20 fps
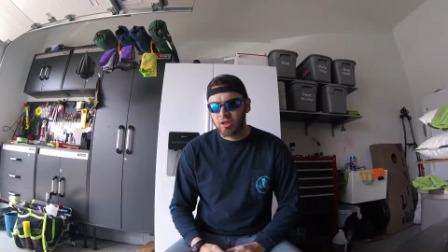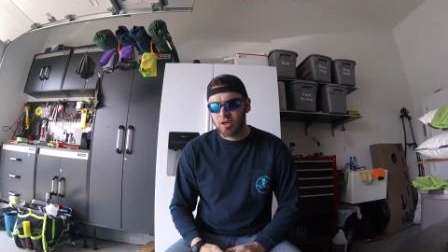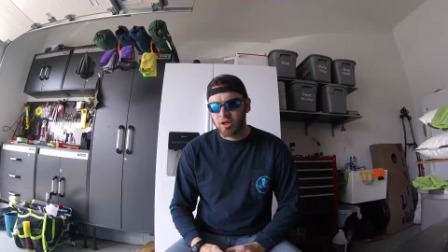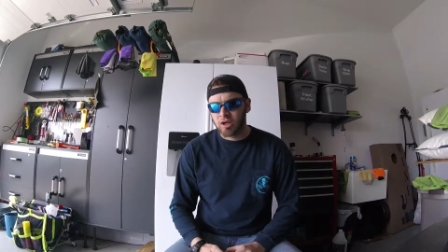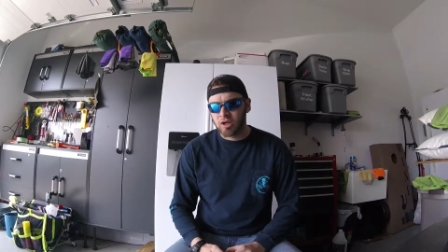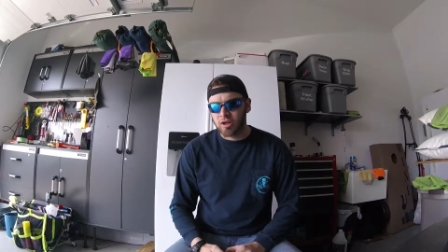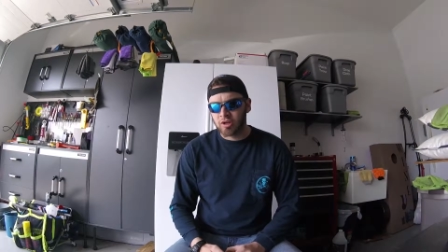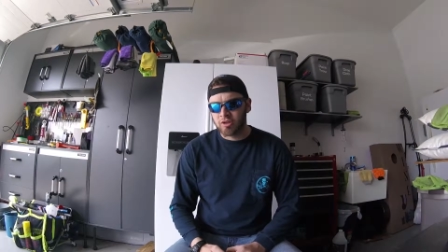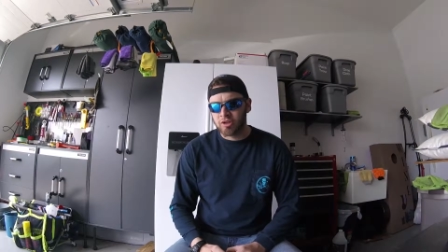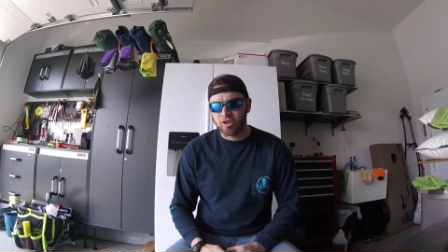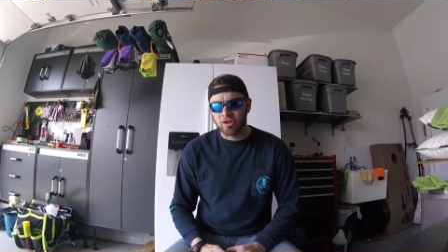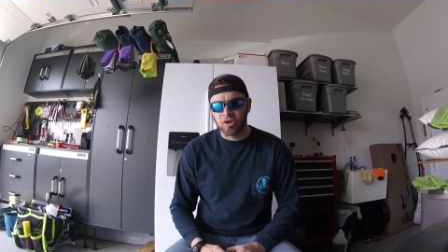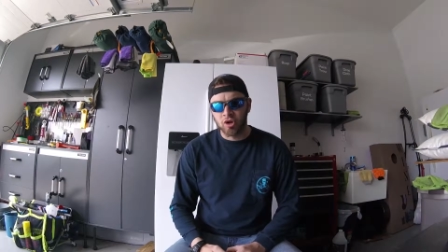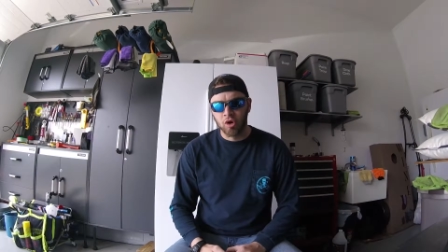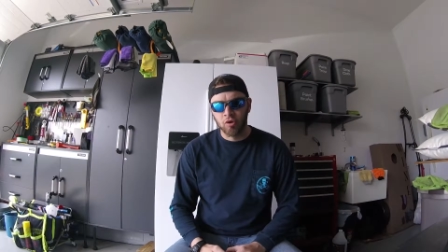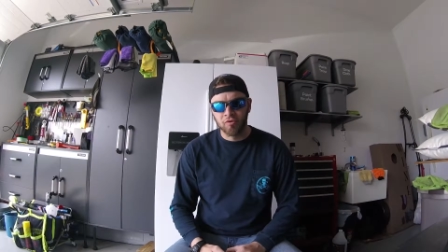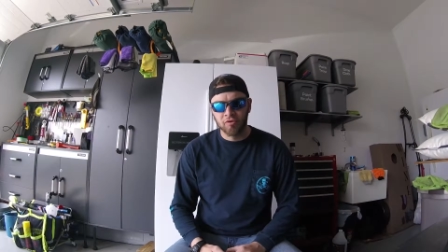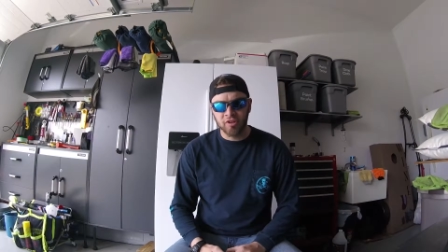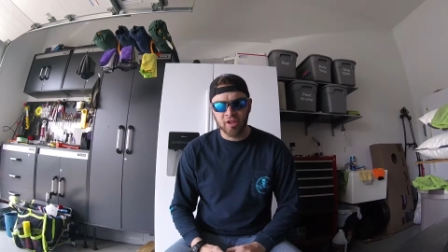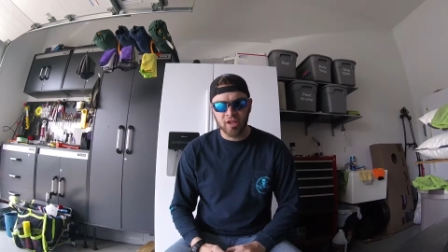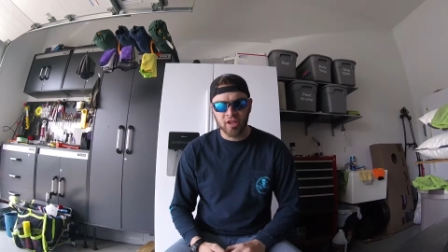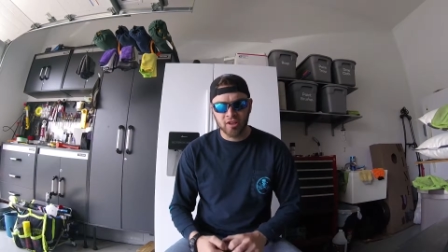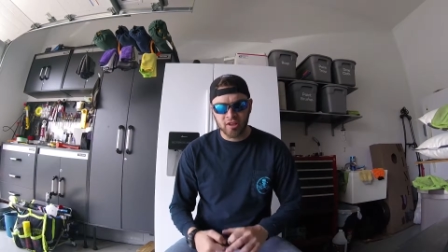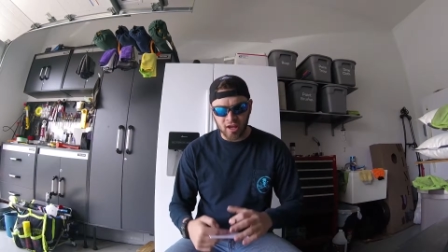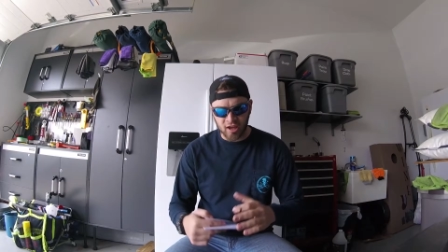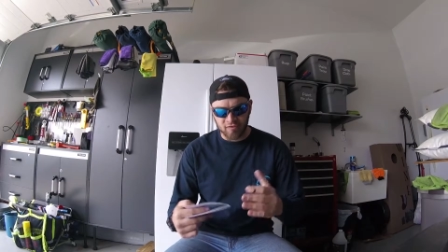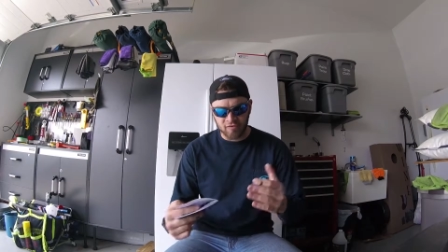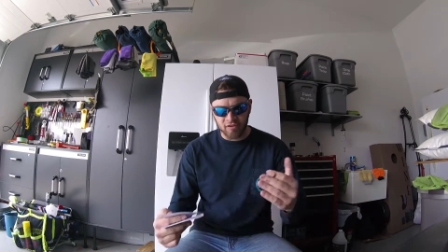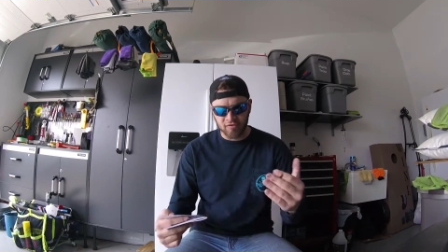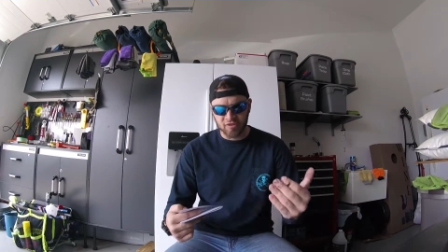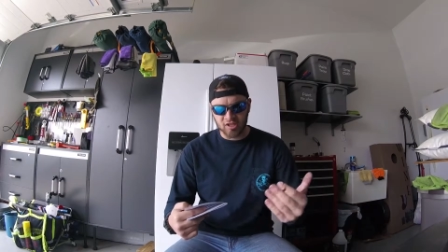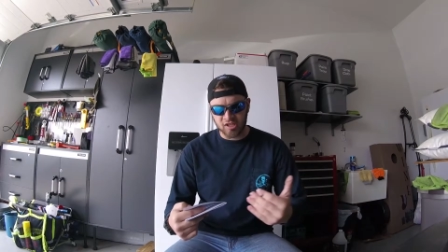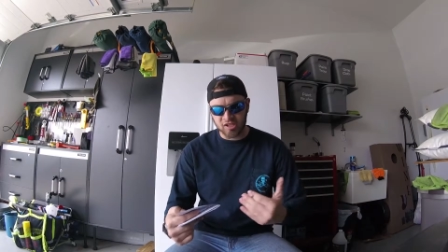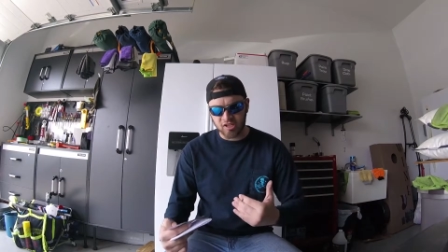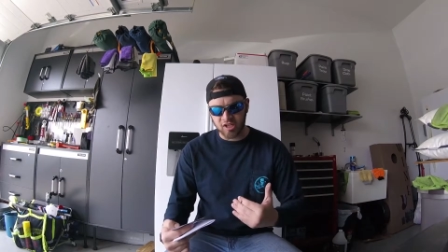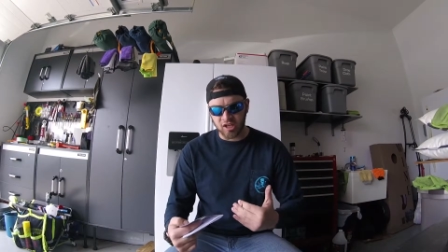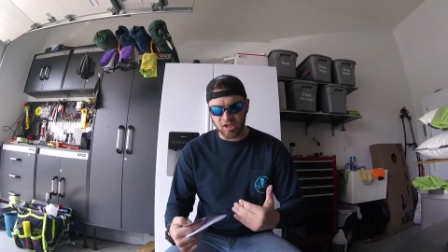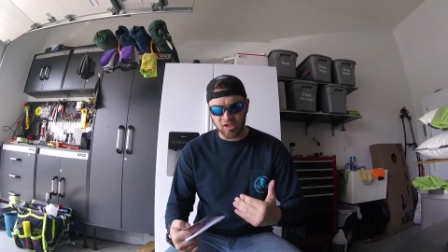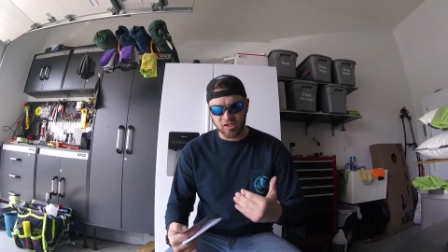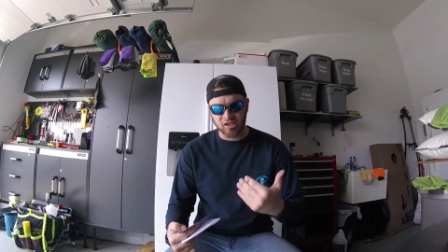And then hopefully in that 15
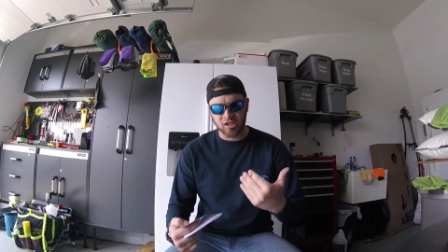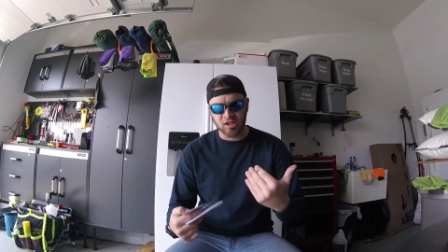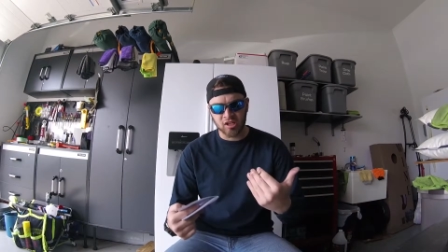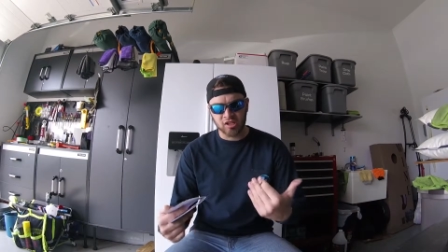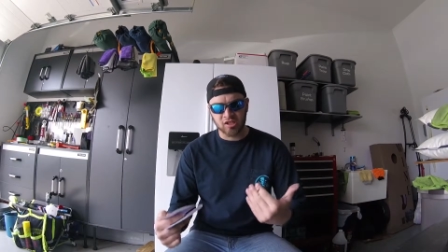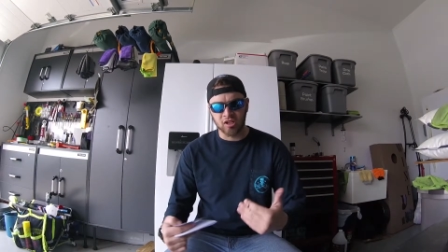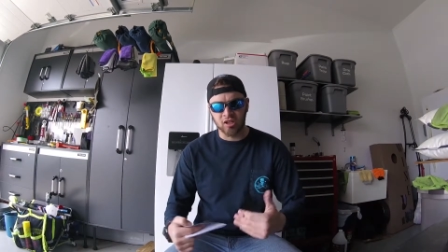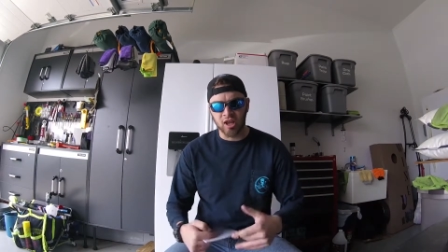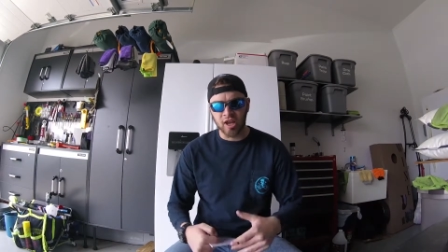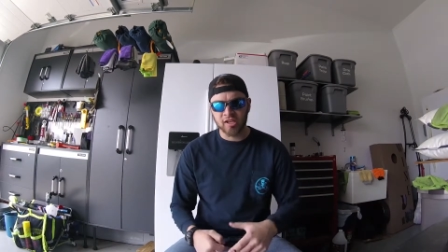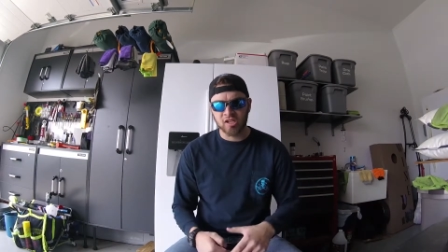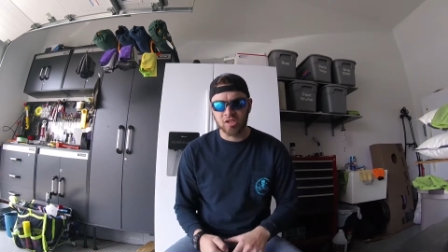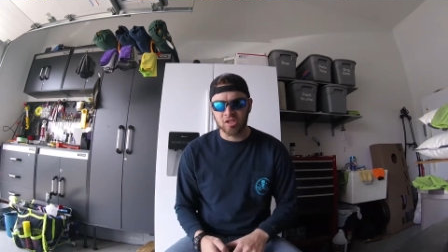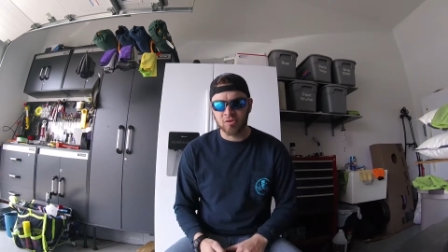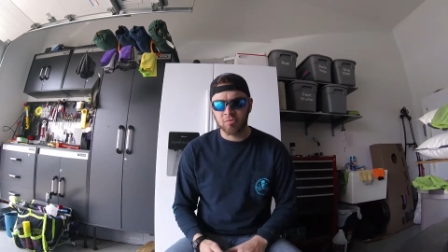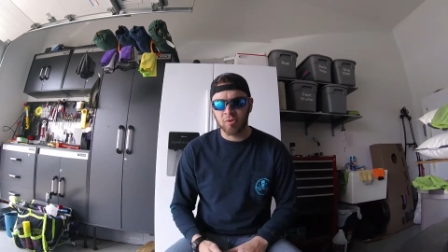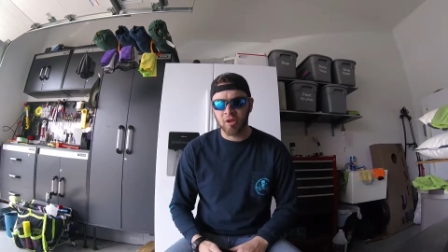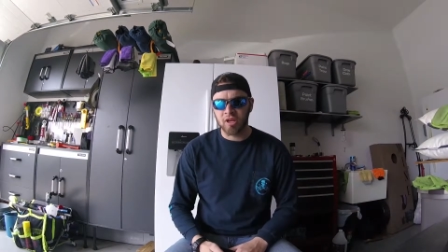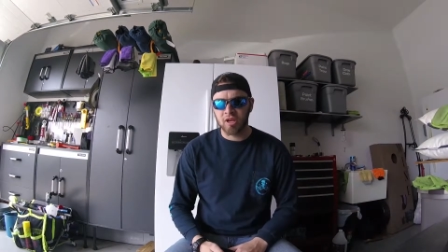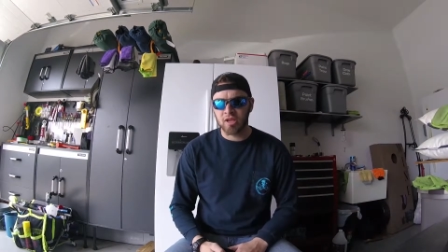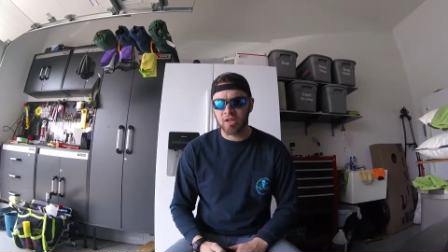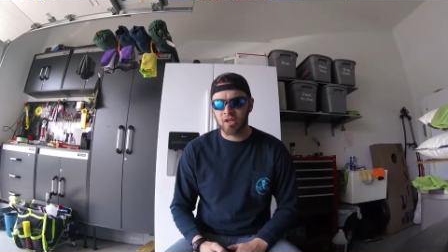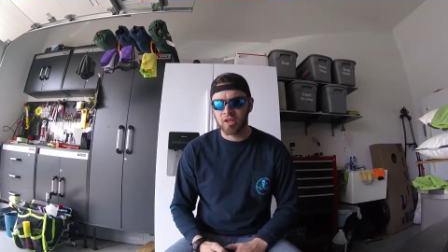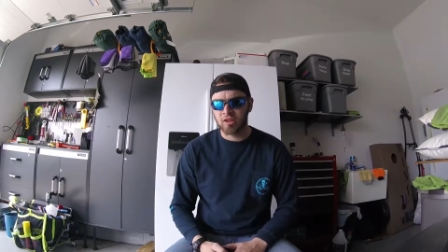seconds it gets a license plate,